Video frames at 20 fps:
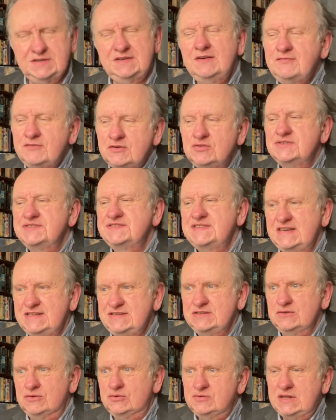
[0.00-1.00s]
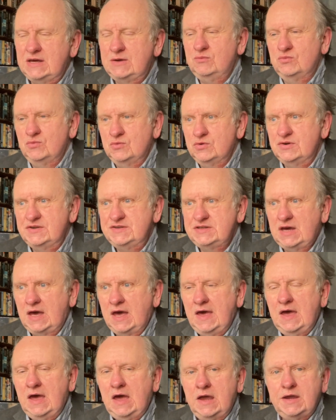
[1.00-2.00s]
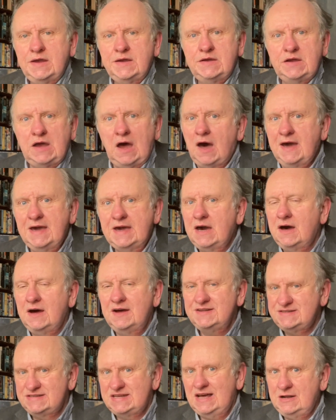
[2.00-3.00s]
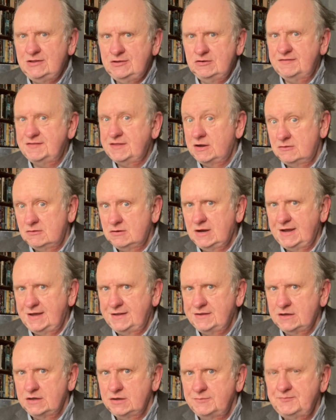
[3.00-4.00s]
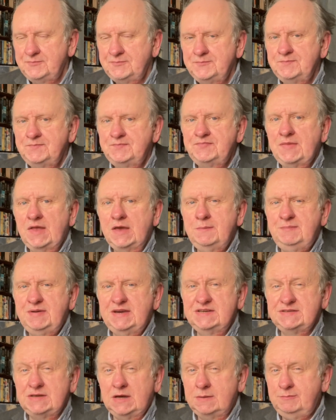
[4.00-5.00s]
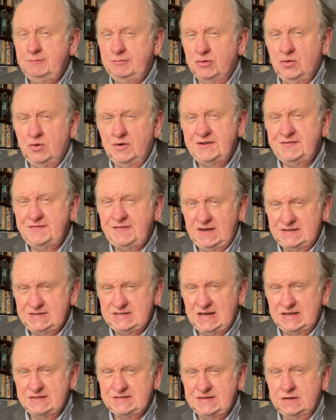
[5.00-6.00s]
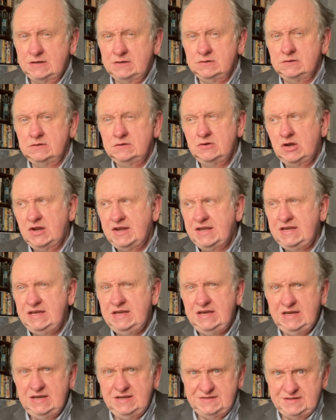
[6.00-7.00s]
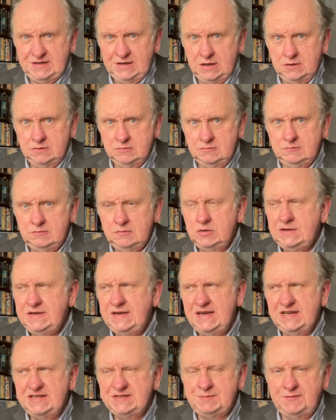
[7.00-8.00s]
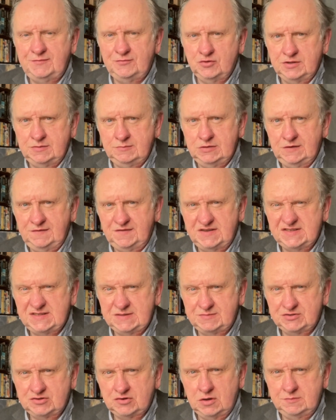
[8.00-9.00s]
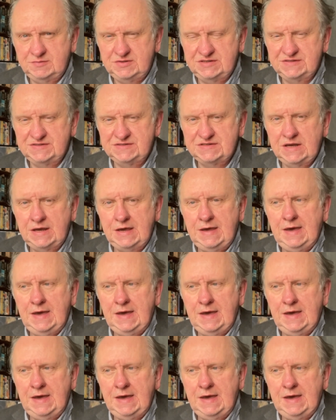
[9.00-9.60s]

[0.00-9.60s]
Yeah, of course they do. They would. I can't tell you if they're right, though, because I bought Fantastical years ago, years before the move to subscriptions.